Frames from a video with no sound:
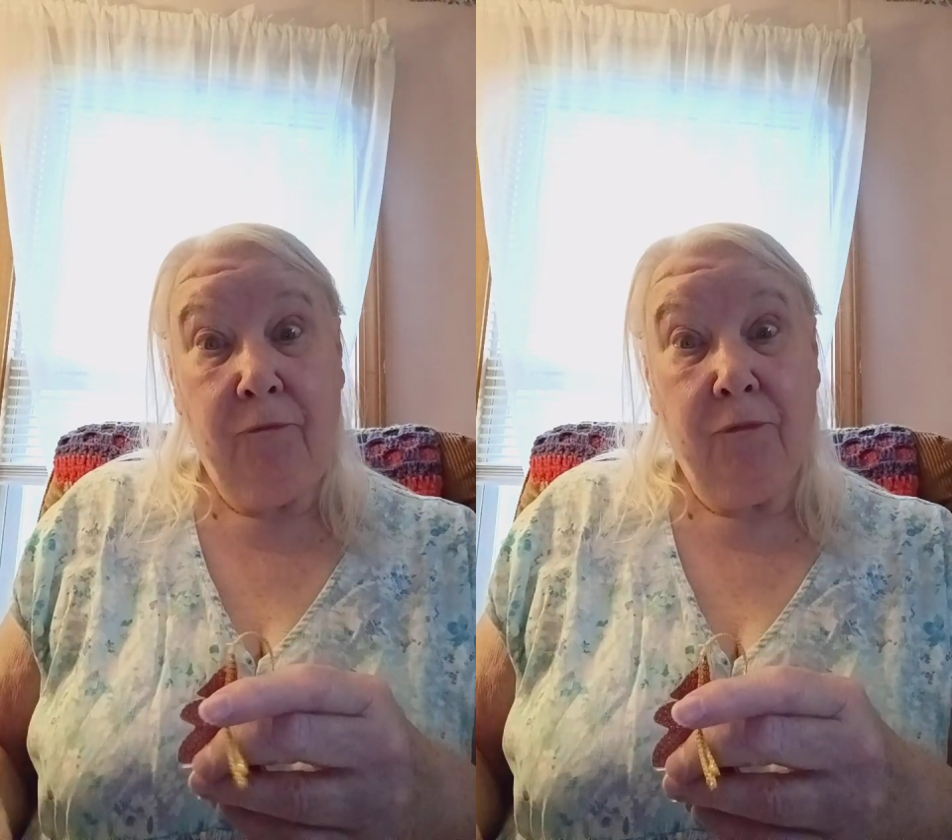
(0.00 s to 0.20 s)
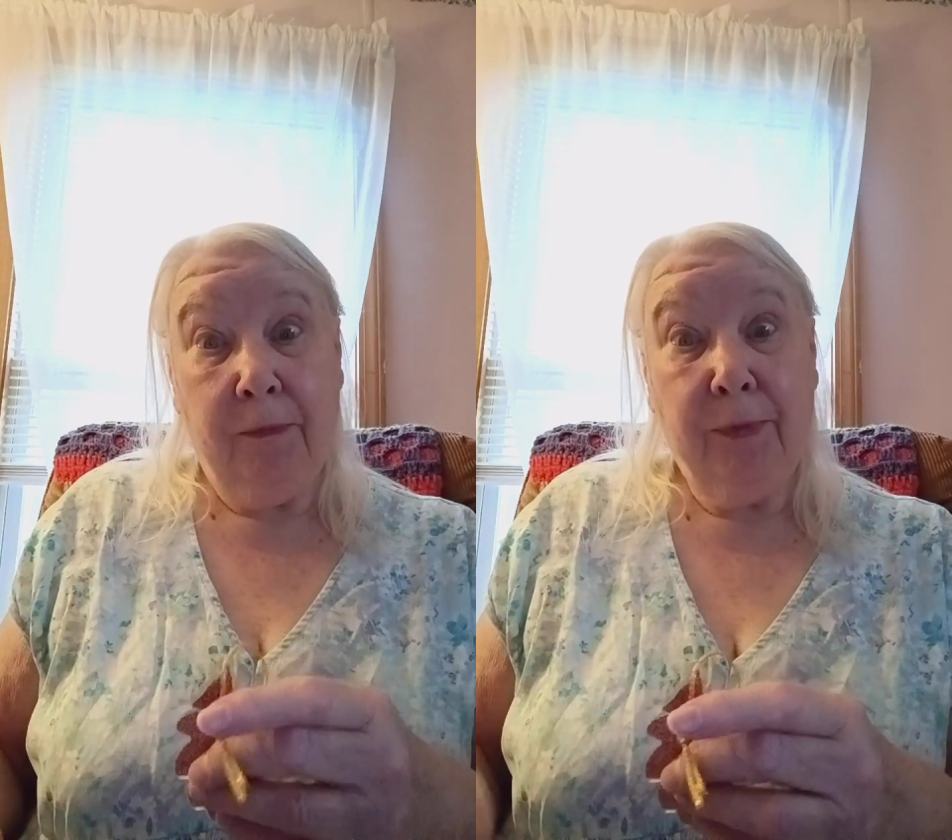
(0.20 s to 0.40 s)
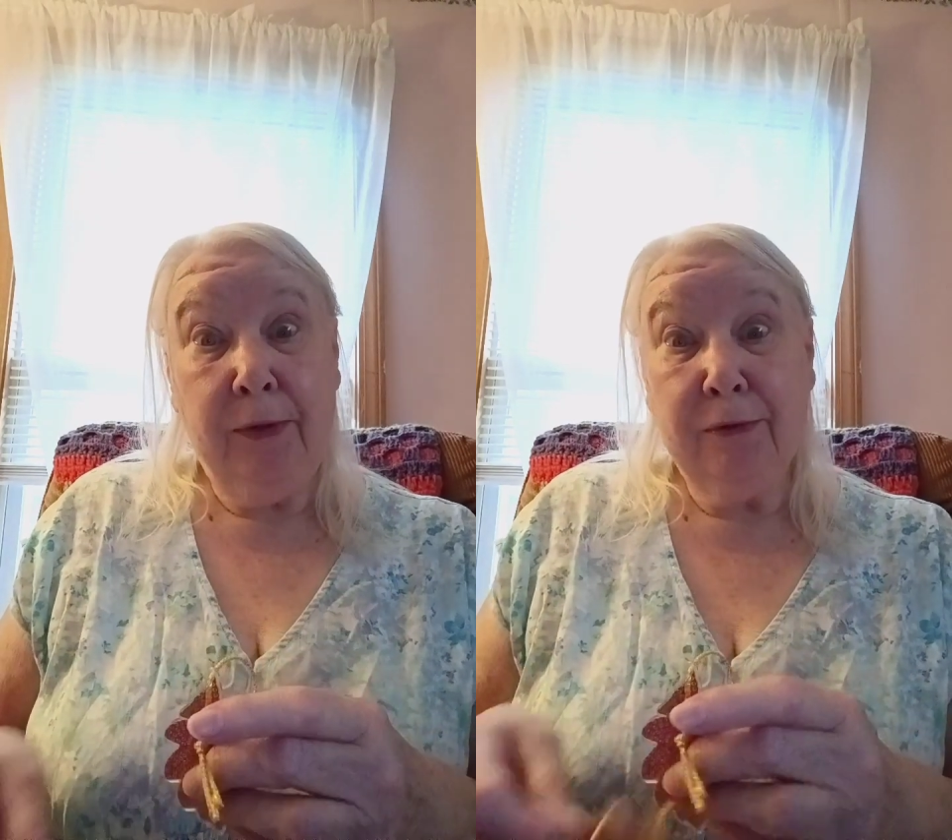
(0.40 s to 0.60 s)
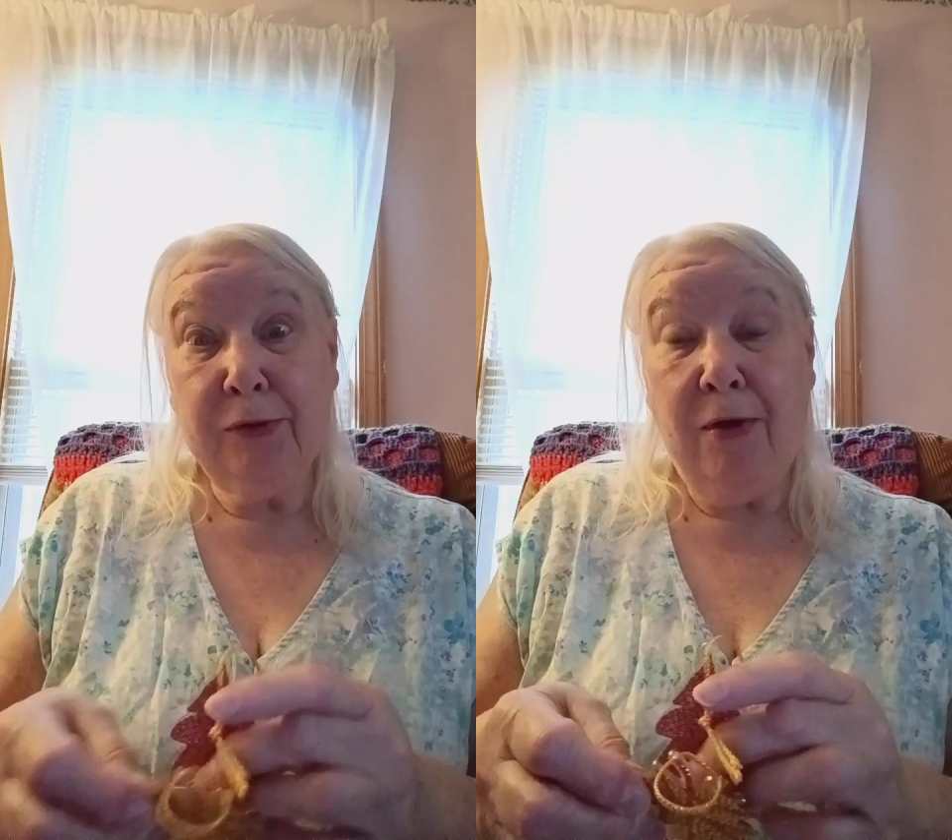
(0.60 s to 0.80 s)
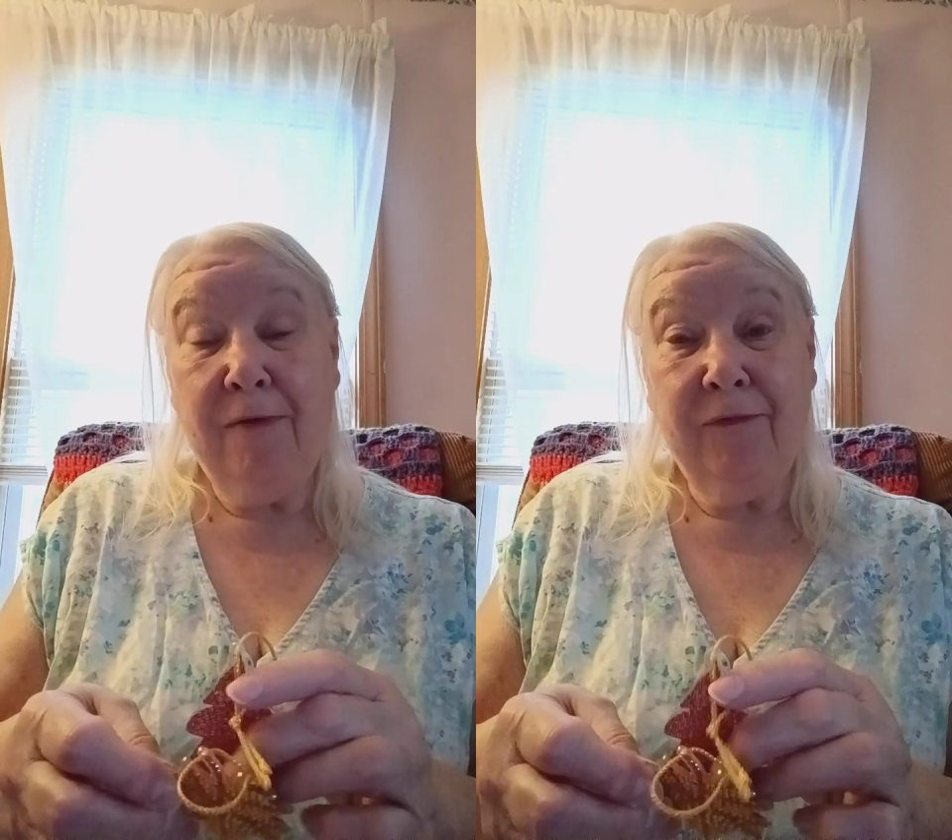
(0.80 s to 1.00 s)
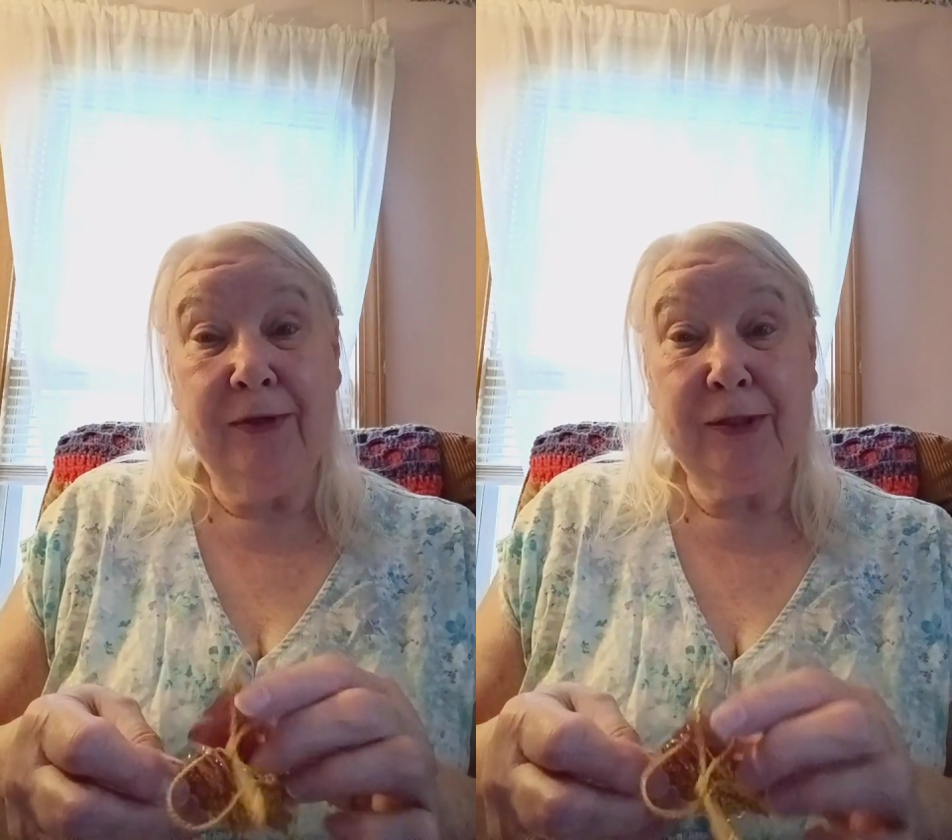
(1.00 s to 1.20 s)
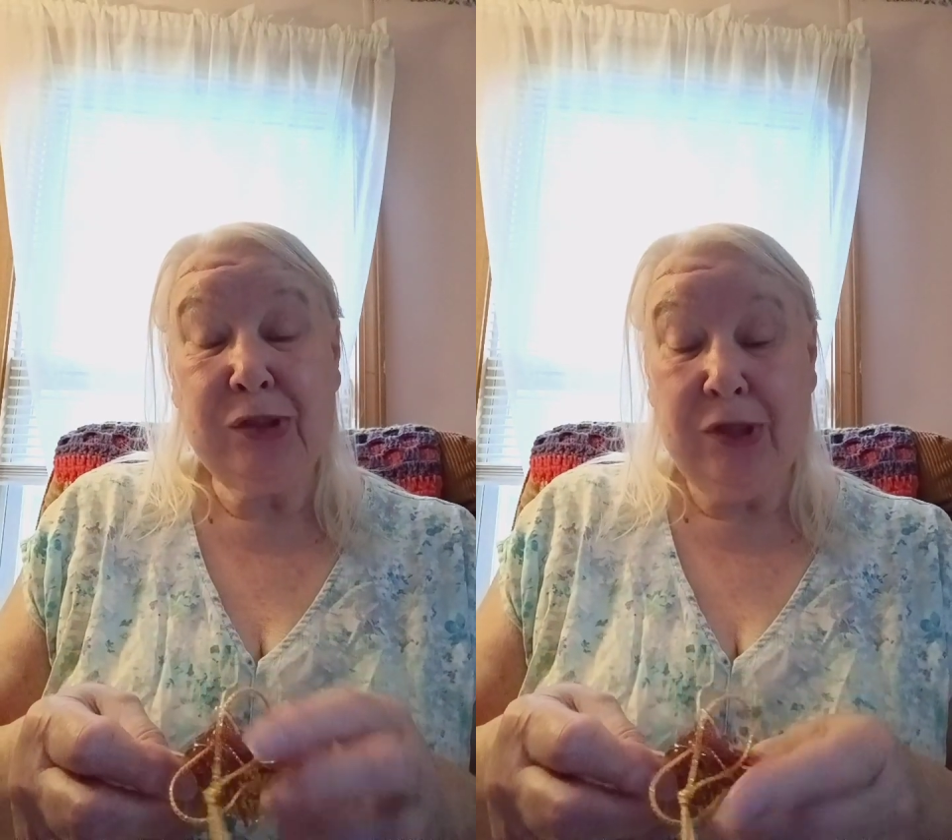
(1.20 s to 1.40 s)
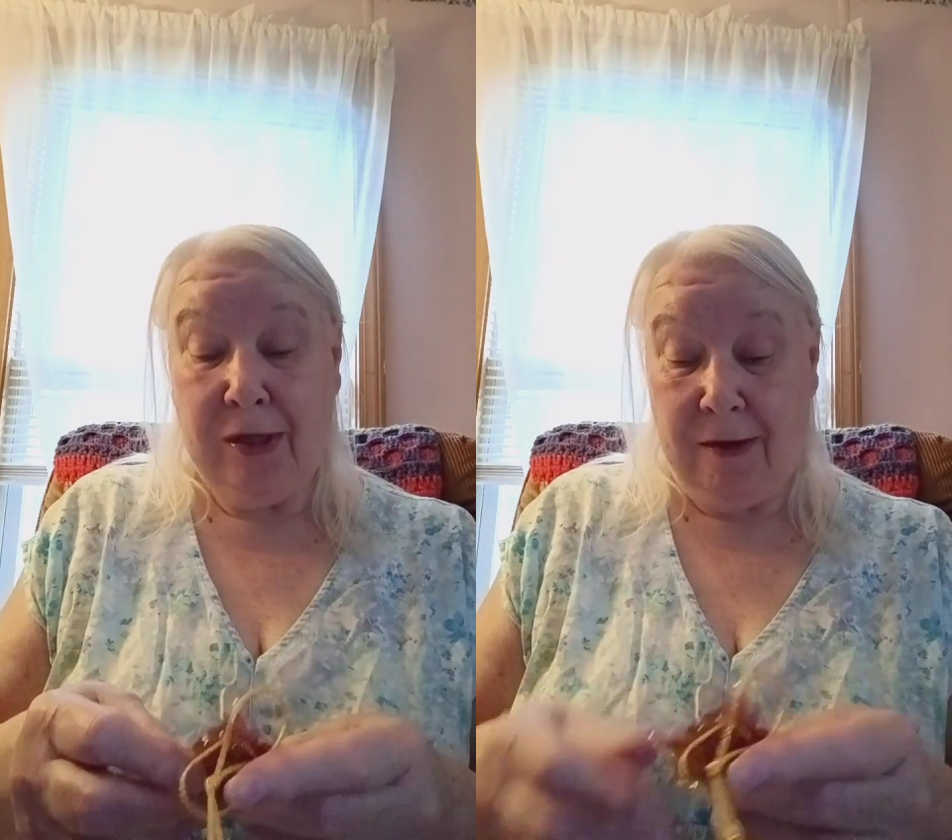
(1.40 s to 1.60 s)
it peels off and it's
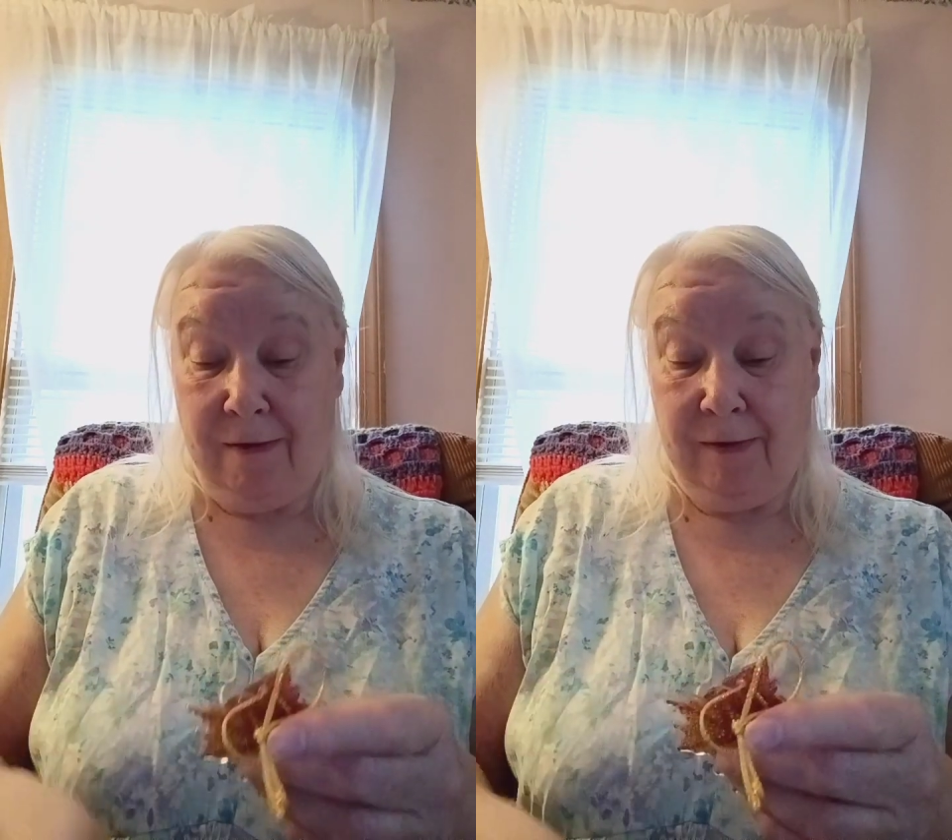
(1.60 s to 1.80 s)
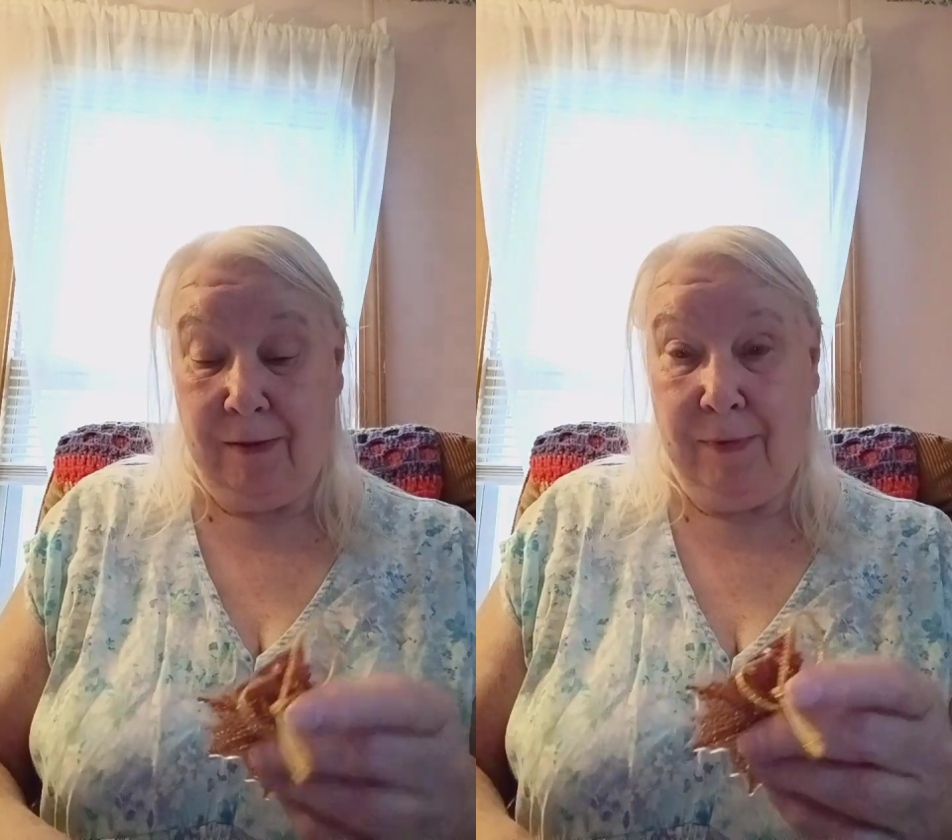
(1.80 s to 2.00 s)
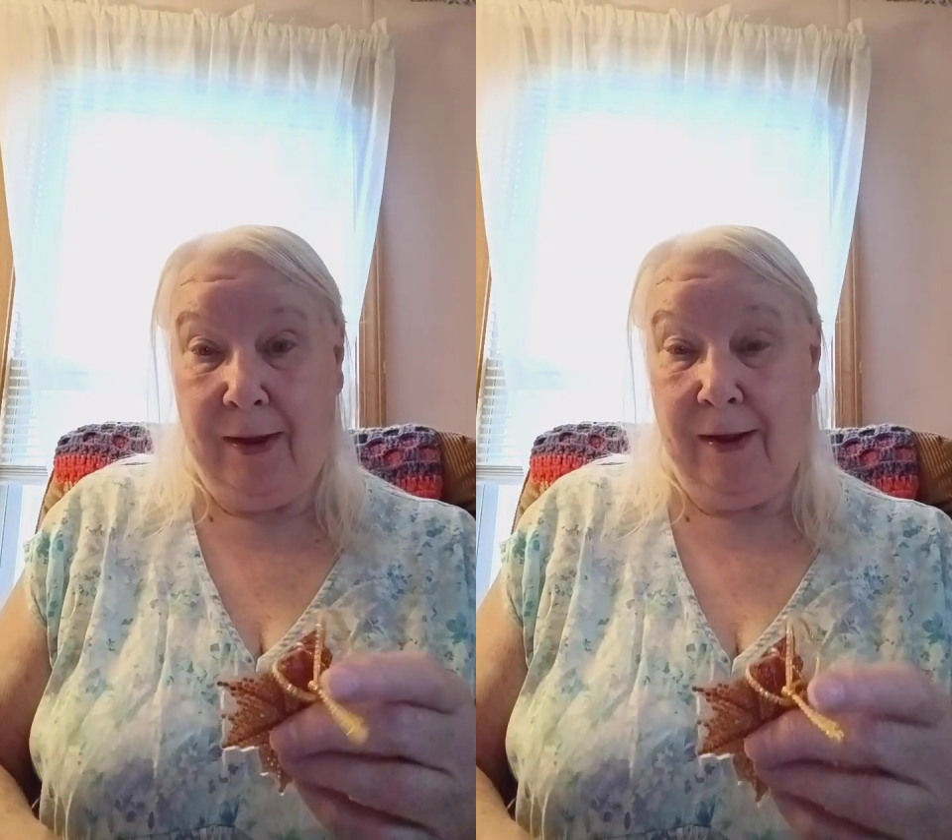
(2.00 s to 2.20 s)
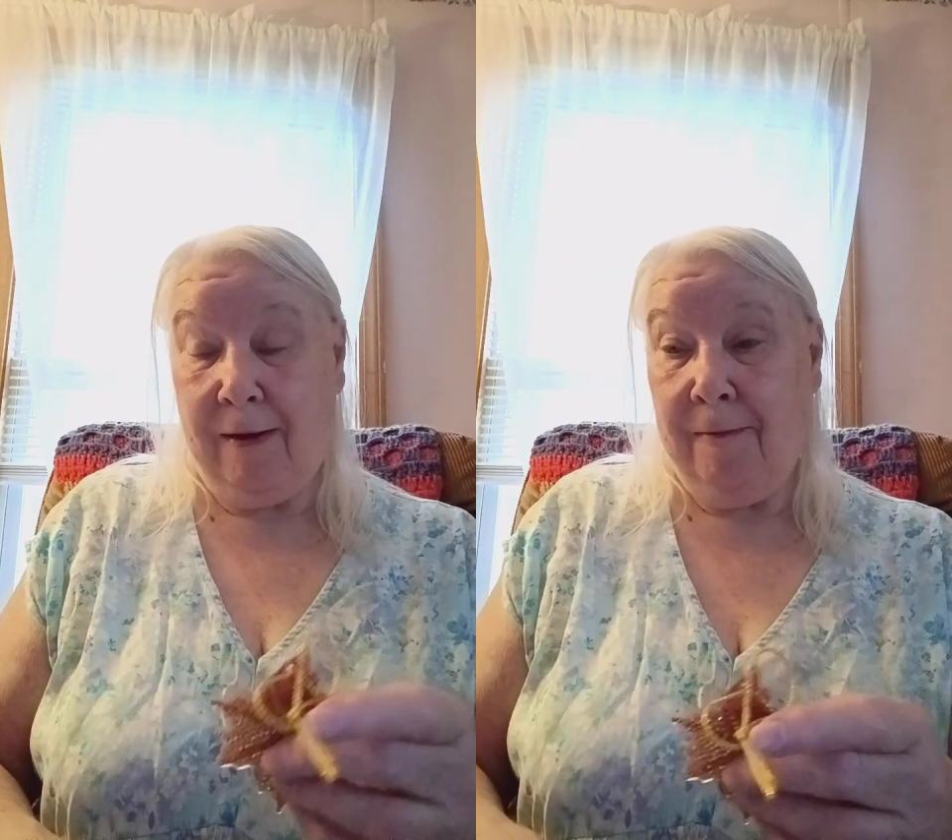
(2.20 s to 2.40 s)
sticky on the back.